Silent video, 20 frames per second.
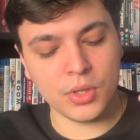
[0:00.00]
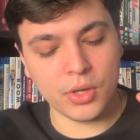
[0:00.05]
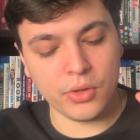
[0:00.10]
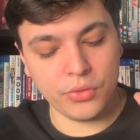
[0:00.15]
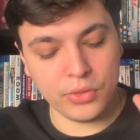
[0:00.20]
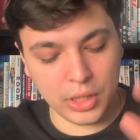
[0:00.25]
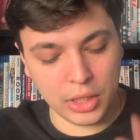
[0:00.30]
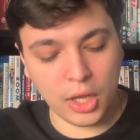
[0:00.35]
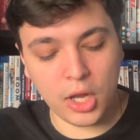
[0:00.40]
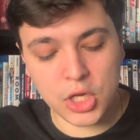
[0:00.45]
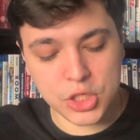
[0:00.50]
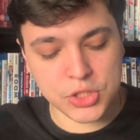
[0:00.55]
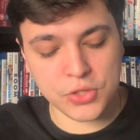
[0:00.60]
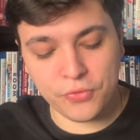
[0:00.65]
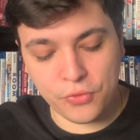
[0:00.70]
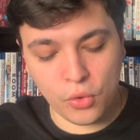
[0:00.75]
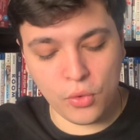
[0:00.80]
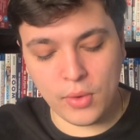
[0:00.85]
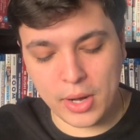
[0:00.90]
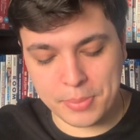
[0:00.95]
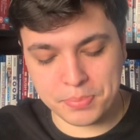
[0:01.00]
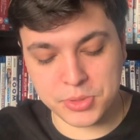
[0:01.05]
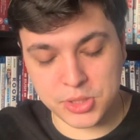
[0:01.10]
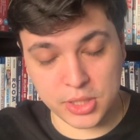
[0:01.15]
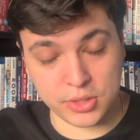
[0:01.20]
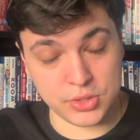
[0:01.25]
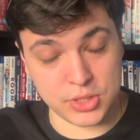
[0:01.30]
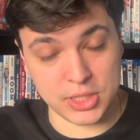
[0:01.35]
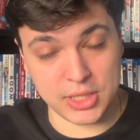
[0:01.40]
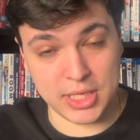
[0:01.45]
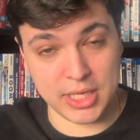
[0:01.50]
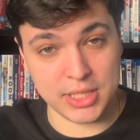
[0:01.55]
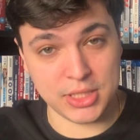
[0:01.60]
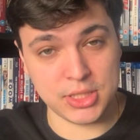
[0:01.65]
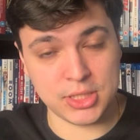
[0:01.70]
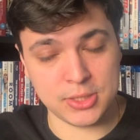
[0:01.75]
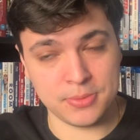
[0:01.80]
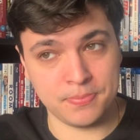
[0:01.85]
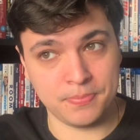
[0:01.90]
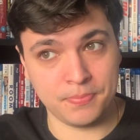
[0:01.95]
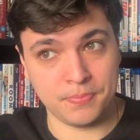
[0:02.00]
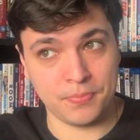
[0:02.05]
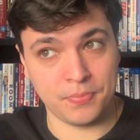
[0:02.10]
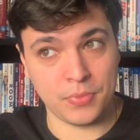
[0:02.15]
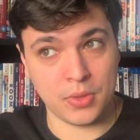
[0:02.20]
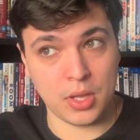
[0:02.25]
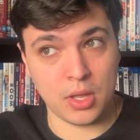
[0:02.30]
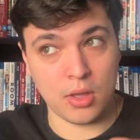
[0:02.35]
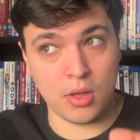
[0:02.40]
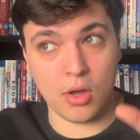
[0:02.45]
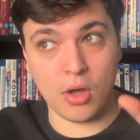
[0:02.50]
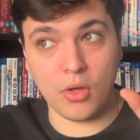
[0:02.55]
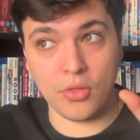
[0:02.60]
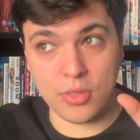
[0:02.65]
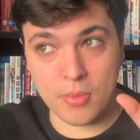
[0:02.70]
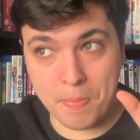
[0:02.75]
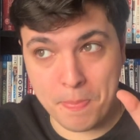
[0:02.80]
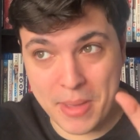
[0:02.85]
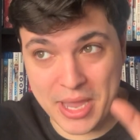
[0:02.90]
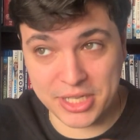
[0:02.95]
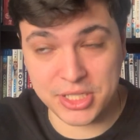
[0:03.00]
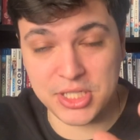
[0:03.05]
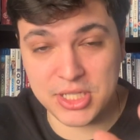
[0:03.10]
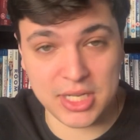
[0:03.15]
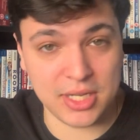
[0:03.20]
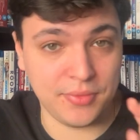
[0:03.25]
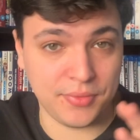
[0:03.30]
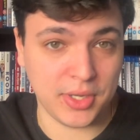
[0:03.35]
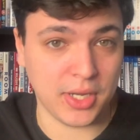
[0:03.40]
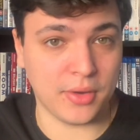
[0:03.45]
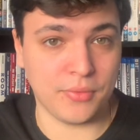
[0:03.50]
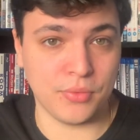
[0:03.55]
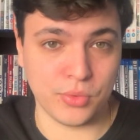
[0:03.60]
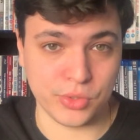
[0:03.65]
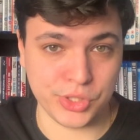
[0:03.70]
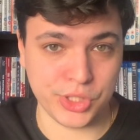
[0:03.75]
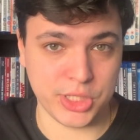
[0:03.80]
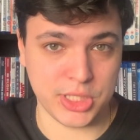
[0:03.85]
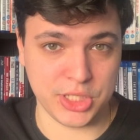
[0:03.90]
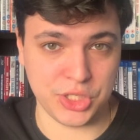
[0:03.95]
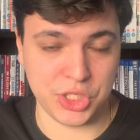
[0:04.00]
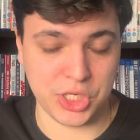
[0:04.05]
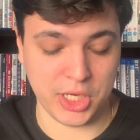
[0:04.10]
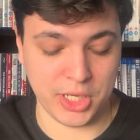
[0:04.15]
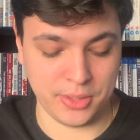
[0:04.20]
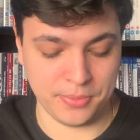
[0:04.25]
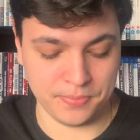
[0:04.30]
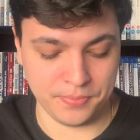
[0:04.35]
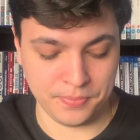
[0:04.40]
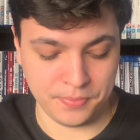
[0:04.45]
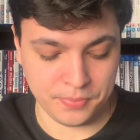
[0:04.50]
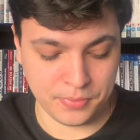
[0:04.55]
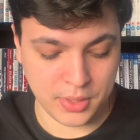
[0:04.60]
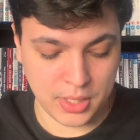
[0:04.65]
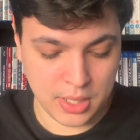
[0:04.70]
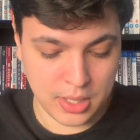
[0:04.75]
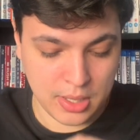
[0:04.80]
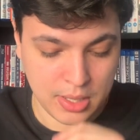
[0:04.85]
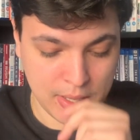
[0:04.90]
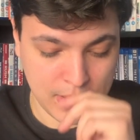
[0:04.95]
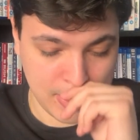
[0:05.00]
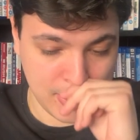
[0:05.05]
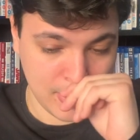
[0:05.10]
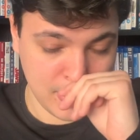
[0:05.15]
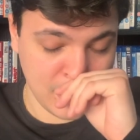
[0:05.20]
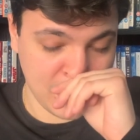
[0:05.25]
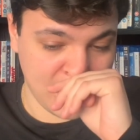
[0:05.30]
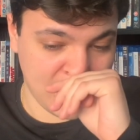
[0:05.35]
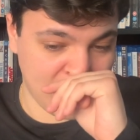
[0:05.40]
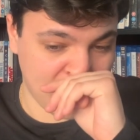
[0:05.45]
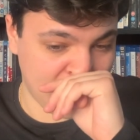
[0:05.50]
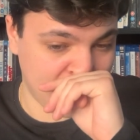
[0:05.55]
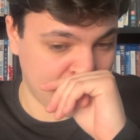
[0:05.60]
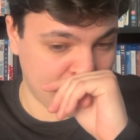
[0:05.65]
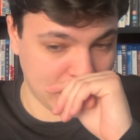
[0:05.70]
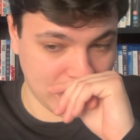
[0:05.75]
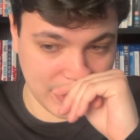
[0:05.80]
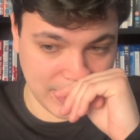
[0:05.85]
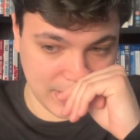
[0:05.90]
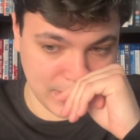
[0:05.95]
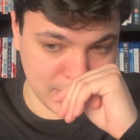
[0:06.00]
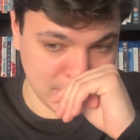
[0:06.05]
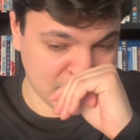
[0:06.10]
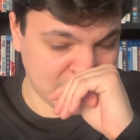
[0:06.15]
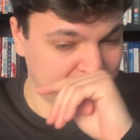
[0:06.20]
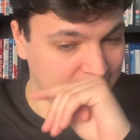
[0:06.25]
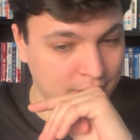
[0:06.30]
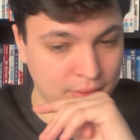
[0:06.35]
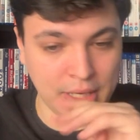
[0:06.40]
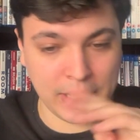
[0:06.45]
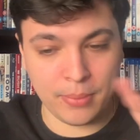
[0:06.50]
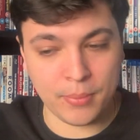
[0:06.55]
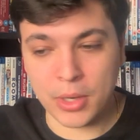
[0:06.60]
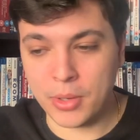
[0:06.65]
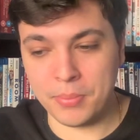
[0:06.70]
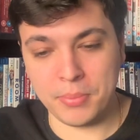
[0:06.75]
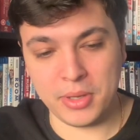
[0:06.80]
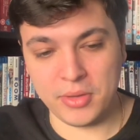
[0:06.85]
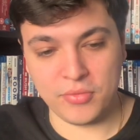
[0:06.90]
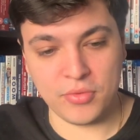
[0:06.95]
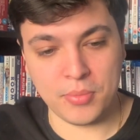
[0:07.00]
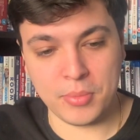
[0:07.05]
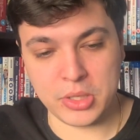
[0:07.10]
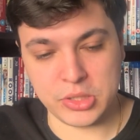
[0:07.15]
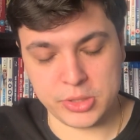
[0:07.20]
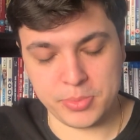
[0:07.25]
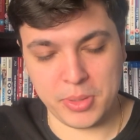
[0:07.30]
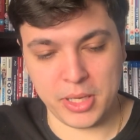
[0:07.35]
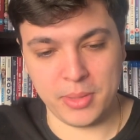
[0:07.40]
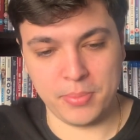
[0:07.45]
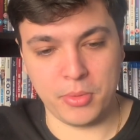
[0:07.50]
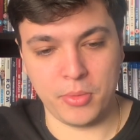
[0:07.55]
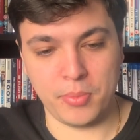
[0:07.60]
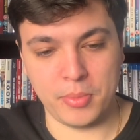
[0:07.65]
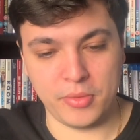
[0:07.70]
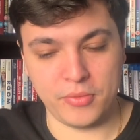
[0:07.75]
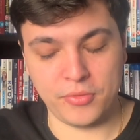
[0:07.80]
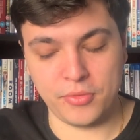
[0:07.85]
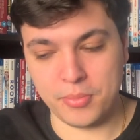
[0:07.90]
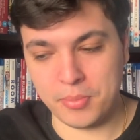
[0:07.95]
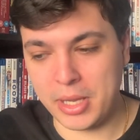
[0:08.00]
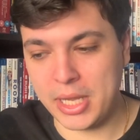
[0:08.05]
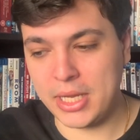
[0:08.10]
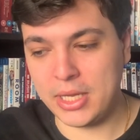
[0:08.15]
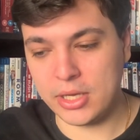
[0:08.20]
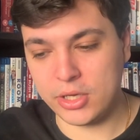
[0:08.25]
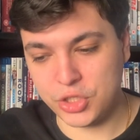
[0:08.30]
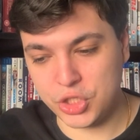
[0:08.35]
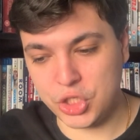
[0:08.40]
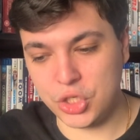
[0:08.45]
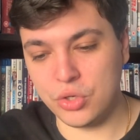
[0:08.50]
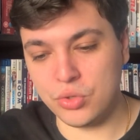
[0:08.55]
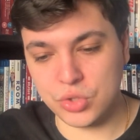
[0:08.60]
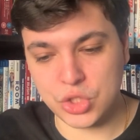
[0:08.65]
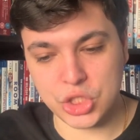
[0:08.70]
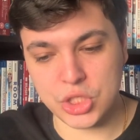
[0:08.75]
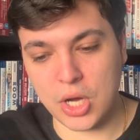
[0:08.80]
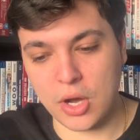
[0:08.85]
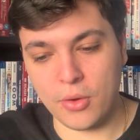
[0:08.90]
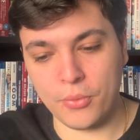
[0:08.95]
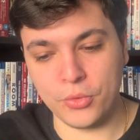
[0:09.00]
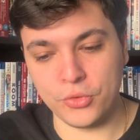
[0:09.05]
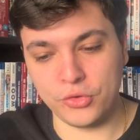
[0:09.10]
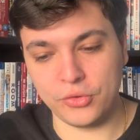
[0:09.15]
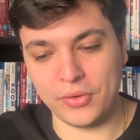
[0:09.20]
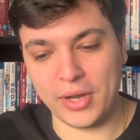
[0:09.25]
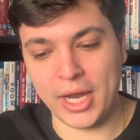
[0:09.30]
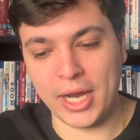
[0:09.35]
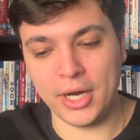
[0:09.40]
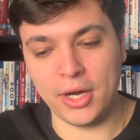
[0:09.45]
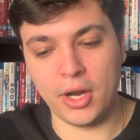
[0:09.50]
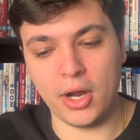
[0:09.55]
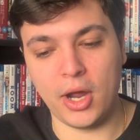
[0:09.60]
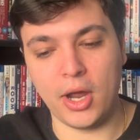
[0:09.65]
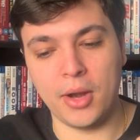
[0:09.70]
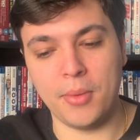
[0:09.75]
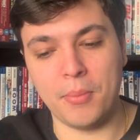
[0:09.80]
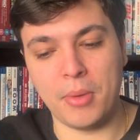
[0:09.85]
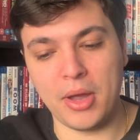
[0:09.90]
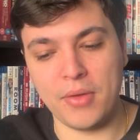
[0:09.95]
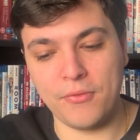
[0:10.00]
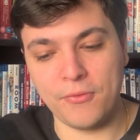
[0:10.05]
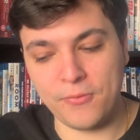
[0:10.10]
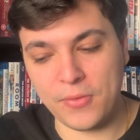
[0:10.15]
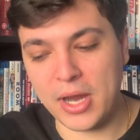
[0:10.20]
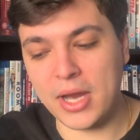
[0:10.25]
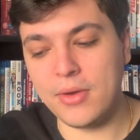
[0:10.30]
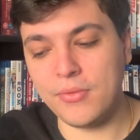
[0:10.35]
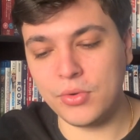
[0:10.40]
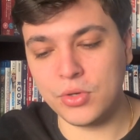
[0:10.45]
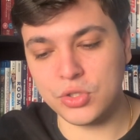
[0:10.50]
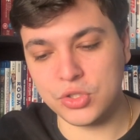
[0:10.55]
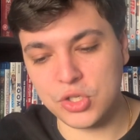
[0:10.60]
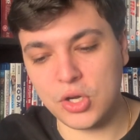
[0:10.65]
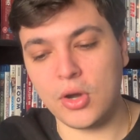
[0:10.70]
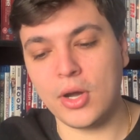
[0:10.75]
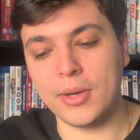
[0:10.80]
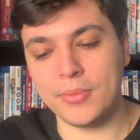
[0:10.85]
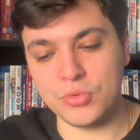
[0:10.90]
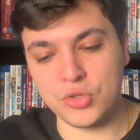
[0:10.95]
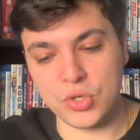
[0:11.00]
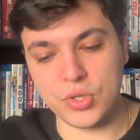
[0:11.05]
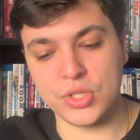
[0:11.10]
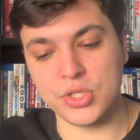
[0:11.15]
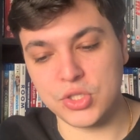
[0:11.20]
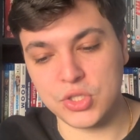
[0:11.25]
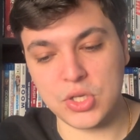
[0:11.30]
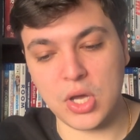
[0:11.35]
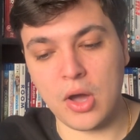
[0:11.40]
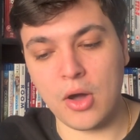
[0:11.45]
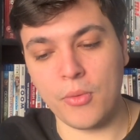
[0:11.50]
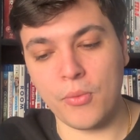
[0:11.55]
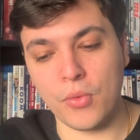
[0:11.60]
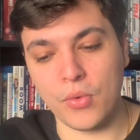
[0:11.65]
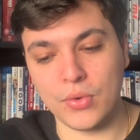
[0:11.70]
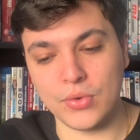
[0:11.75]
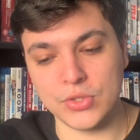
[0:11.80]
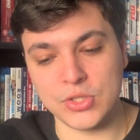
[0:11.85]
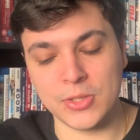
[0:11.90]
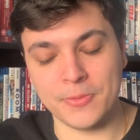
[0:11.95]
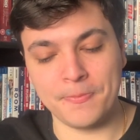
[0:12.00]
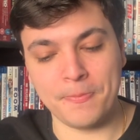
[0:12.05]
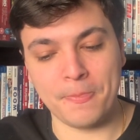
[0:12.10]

The last 4 episodes of this are the best TV I've watched this year. I know they won't be for most people, but for me, huge Star Wars fan, and my favourite time during Star Wars